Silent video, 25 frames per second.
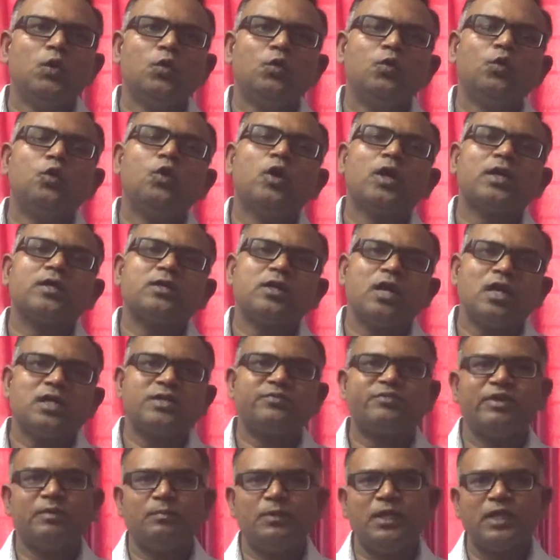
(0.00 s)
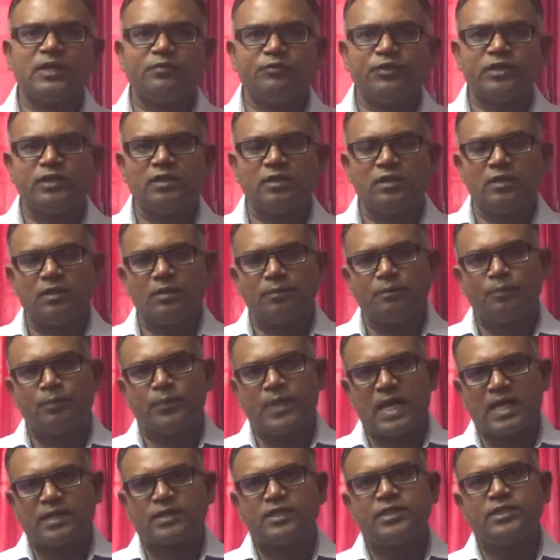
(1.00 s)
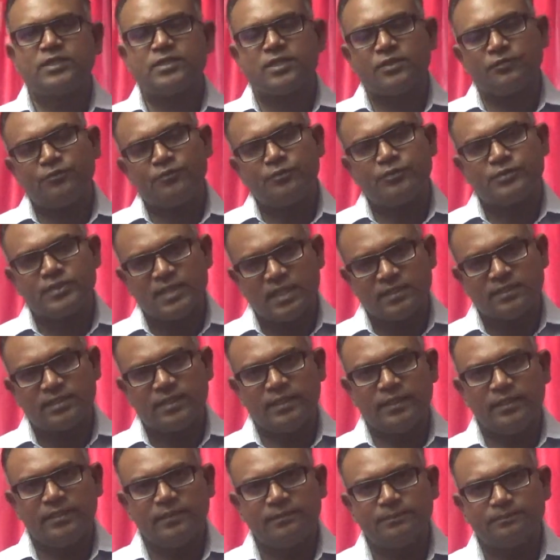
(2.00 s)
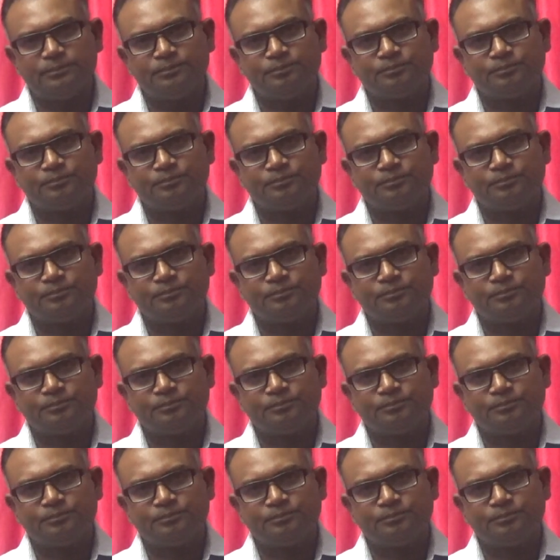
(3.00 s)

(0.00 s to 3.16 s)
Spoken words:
who are not familiar with the practice of Sati,